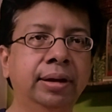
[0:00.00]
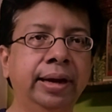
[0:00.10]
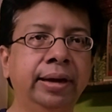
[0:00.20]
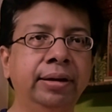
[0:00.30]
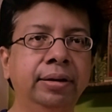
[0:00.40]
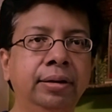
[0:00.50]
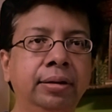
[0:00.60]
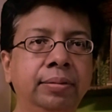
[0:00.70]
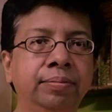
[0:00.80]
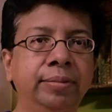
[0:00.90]
and
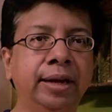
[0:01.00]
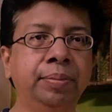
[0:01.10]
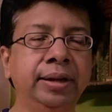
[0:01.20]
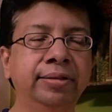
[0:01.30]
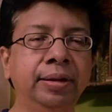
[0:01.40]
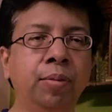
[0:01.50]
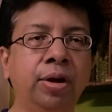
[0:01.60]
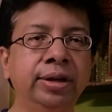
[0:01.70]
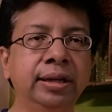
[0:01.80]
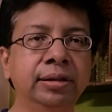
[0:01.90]
that means the
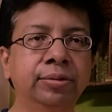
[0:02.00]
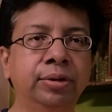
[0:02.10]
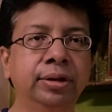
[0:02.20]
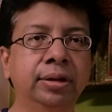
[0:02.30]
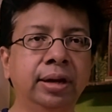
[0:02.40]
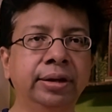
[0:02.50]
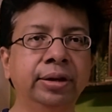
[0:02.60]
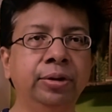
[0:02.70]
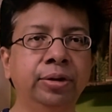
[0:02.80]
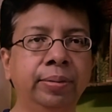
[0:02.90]
bond yields would
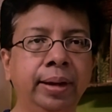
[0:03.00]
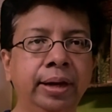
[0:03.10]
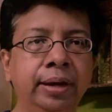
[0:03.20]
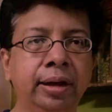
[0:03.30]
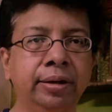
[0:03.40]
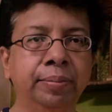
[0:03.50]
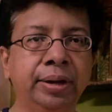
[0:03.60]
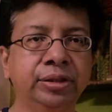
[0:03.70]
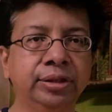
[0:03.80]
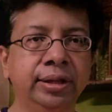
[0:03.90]
continue to remain under
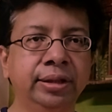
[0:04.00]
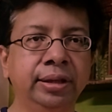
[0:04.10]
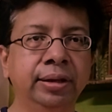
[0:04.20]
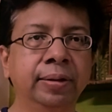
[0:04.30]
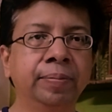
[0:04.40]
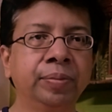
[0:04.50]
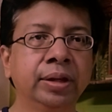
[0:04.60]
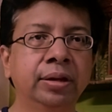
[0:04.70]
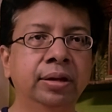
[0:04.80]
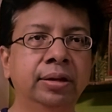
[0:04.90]
pressure, and the
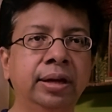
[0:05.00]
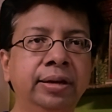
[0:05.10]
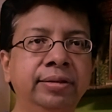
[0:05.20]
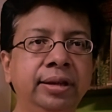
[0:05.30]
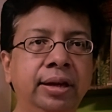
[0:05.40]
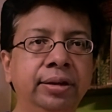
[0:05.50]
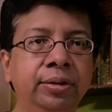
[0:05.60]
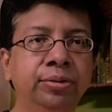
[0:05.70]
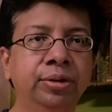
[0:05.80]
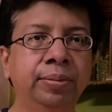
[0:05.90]
currency
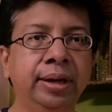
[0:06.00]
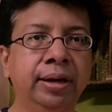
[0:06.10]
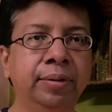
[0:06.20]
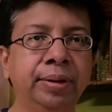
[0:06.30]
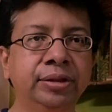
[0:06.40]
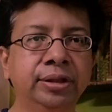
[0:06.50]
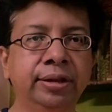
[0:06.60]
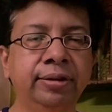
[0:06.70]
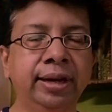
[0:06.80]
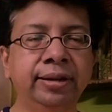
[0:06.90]
continues to remain under pressure,
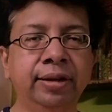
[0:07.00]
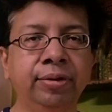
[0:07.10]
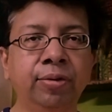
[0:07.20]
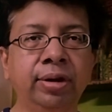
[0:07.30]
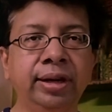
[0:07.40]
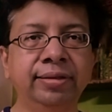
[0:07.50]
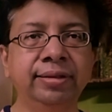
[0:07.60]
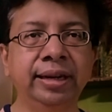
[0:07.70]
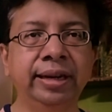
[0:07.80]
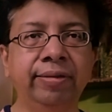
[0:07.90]
a trend that we've already
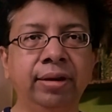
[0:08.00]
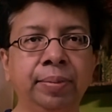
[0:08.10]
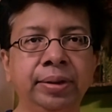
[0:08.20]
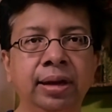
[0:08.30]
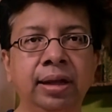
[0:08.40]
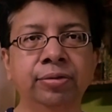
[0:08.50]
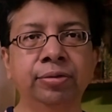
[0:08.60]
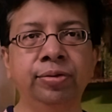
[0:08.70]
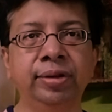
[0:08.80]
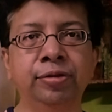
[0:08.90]
seen develop in the last
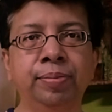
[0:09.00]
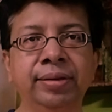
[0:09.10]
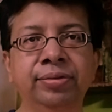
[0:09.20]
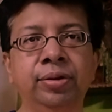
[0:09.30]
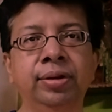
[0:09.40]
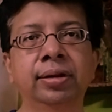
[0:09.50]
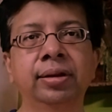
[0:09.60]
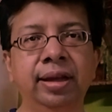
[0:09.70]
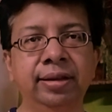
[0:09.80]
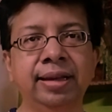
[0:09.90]
few weeks based on
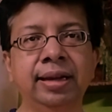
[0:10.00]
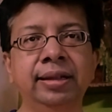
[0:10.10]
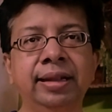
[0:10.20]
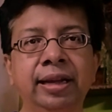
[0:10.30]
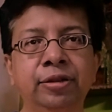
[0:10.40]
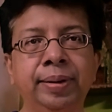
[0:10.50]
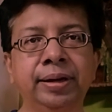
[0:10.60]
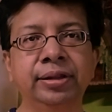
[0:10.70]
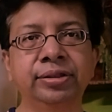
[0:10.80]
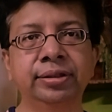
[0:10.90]
exactly that
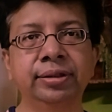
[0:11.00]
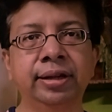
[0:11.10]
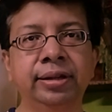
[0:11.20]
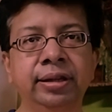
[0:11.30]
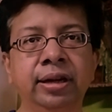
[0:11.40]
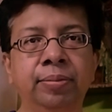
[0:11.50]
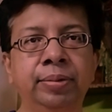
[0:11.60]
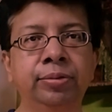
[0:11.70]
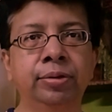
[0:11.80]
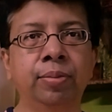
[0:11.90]
expectation that the
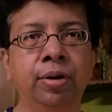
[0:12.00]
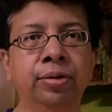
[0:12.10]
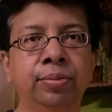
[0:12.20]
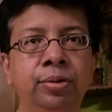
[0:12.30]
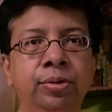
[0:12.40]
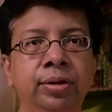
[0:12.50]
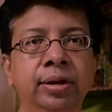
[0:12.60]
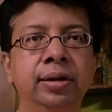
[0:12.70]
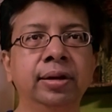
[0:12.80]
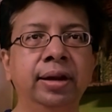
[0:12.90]
government would borrow more
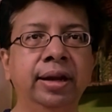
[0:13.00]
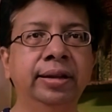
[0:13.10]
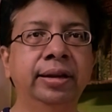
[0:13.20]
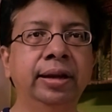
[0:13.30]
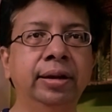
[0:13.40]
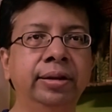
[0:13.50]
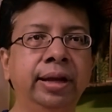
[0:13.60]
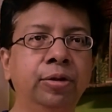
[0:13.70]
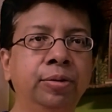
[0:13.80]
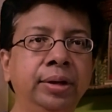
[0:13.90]
and that
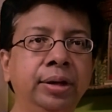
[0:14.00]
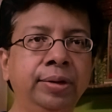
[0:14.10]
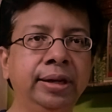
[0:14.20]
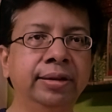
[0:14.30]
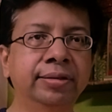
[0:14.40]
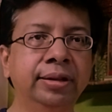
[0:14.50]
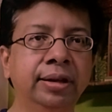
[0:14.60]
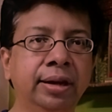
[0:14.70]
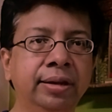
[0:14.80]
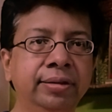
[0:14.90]
there could weakness in the
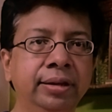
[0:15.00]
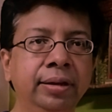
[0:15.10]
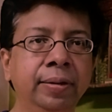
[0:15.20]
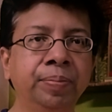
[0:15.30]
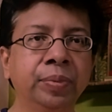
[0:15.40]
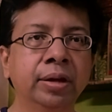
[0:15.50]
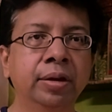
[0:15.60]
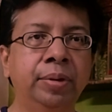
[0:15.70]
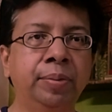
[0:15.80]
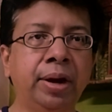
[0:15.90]
currency.
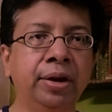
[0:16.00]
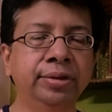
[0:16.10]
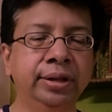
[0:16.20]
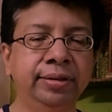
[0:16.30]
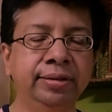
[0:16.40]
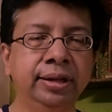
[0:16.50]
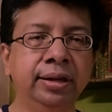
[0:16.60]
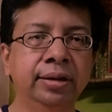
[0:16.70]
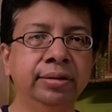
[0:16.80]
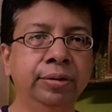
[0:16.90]
But part of the reason the
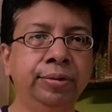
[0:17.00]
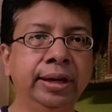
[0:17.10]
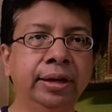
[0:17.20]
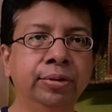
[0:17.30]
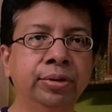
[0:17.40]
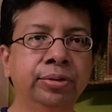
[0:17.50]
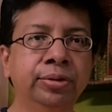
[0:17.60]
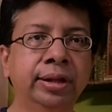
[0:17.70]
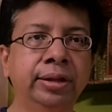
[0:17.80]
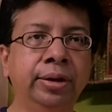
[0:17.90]
currency weakened was
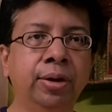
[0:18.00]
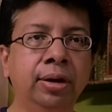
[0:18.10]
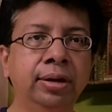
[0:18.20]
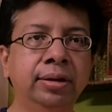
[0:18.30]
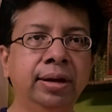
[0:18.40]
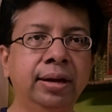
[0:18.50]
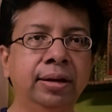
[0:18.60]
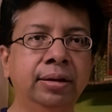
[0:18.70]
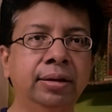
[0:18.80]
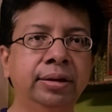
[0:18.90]
also that the dollar
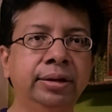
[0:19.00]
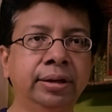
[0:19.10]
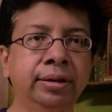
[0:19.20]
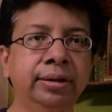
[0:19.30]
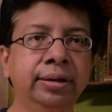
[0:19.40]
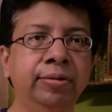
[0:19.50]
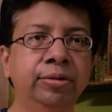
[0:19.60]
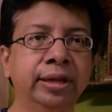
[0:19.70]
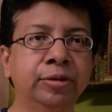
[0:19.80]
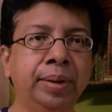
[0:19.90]
turned. I
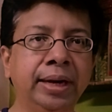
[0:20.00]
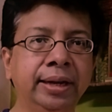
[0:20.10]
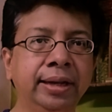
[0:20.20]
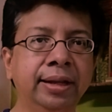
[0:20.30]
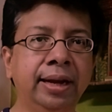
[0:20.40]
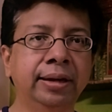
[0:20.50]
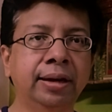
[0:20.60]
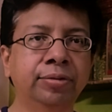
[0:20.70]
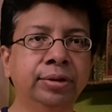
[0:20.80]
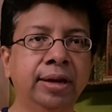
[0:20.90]
was expecting that
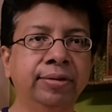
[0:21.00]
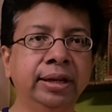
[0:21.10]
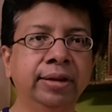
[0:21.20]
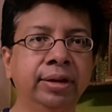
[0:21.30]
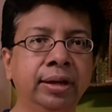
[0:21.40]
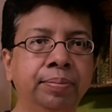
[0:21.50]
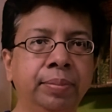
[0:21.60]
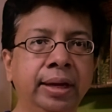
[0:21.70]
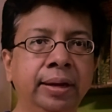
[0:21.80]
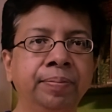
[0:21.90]
after having given up
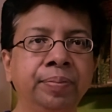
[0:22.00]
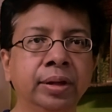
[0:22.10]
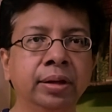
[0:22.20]
my